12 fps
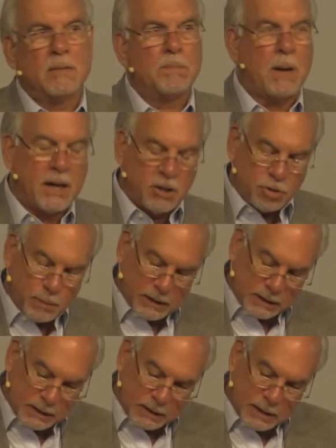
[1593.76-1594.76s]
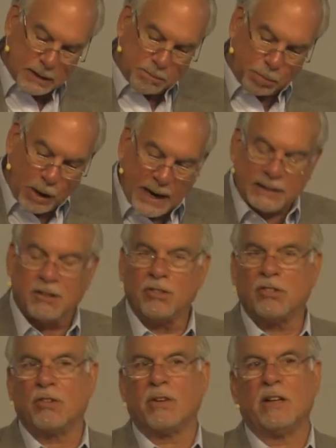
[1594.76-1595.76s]
punishment that they
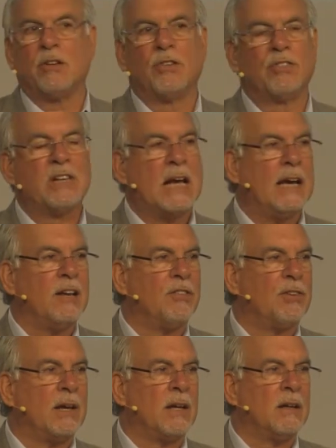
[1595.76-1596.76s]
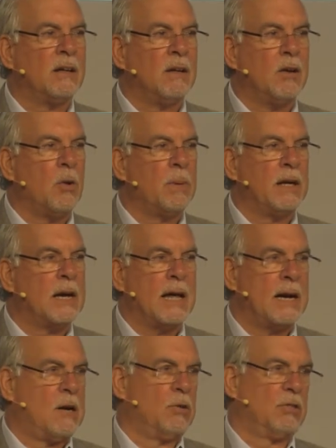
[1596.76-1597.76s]
practiced during those days, and nobody
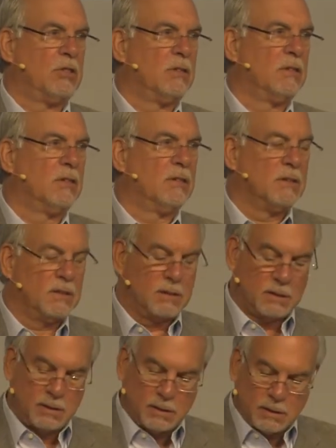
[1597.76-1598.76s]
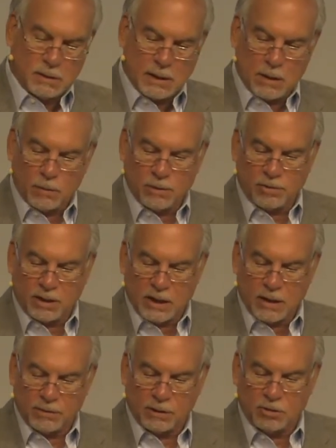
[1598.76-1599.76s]
got out. That was a
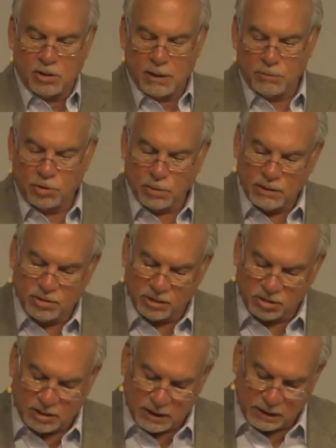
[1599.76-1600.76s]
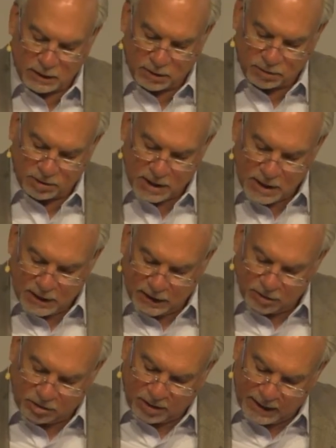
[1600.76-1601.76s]
given. James 3:16 gives
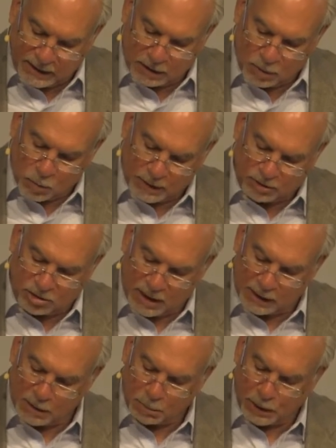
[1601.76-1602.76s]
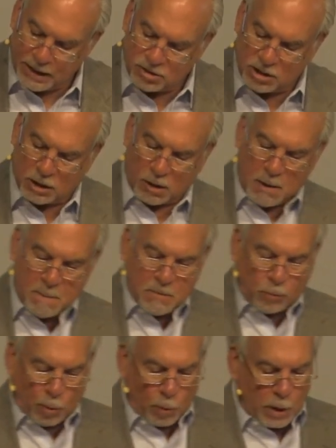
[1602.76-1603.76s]
insight into what's taking place here.
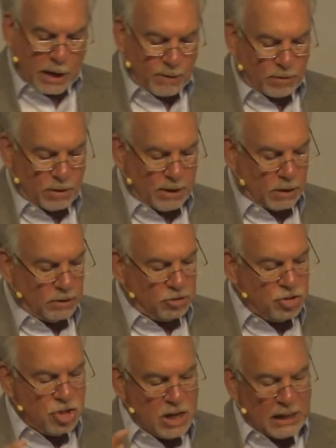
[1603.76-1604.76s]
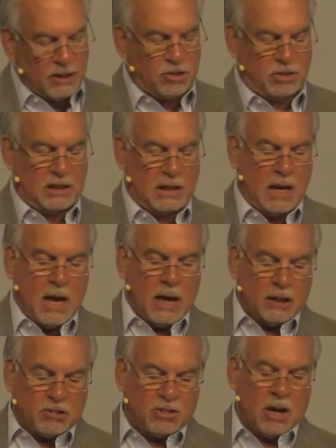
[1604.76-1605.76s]
For wherever there is jealousy
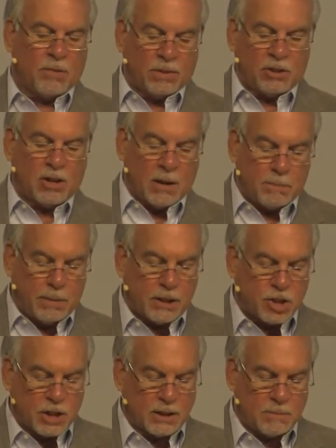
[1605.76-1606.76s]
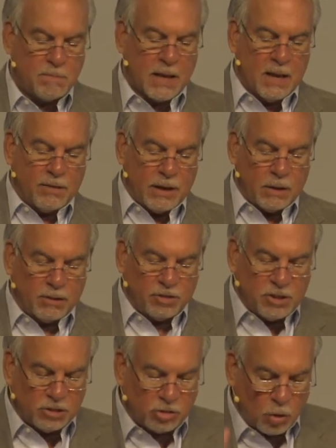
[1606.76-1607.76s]
and selfish ambition, there is
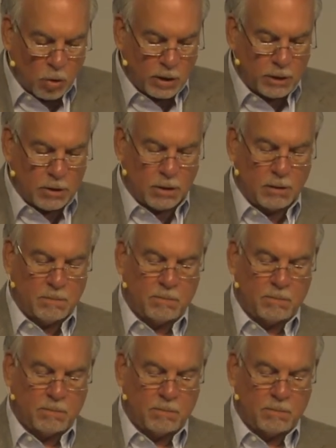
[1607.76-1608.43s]
disorder